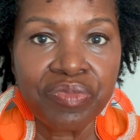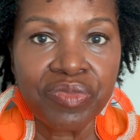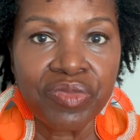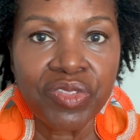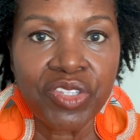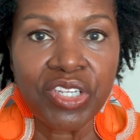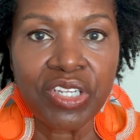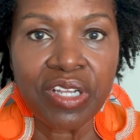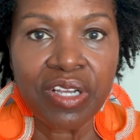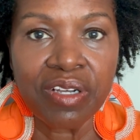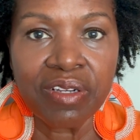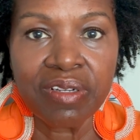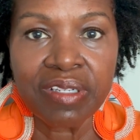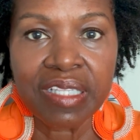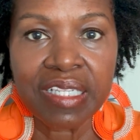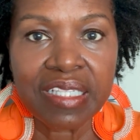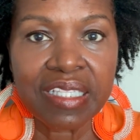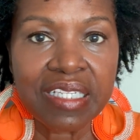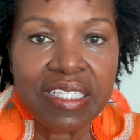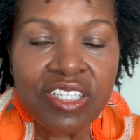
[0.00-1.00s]
You know,
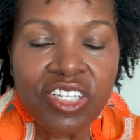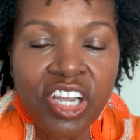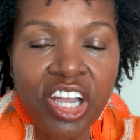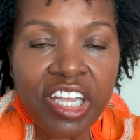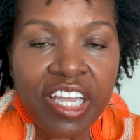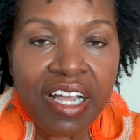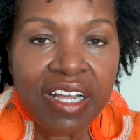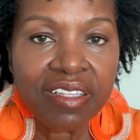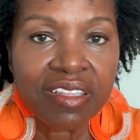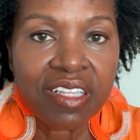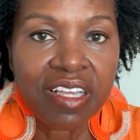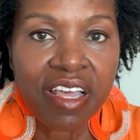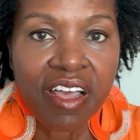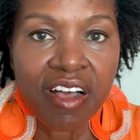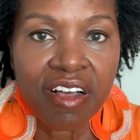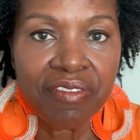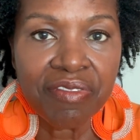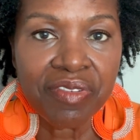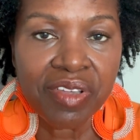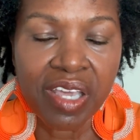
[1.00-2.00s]
check out the
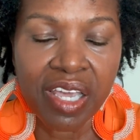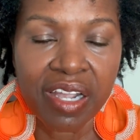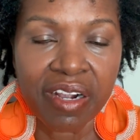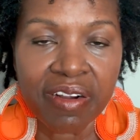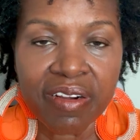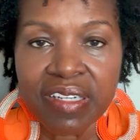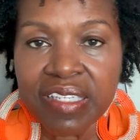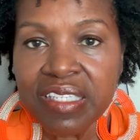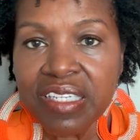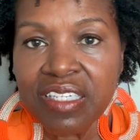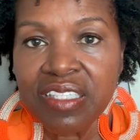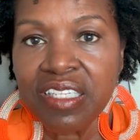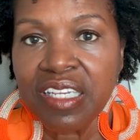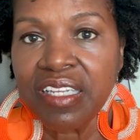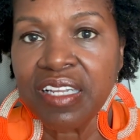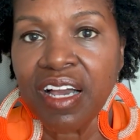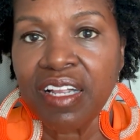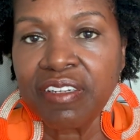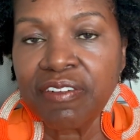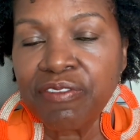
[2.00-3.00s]
healthcare, a
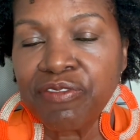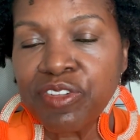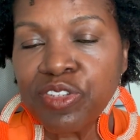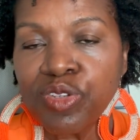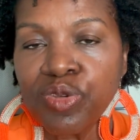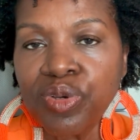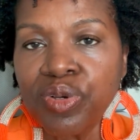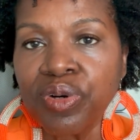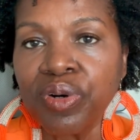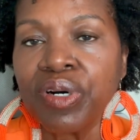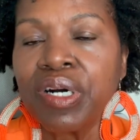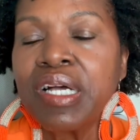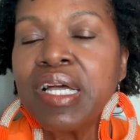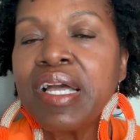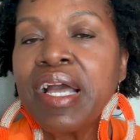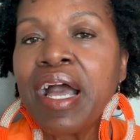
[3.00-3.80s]
$60 physical.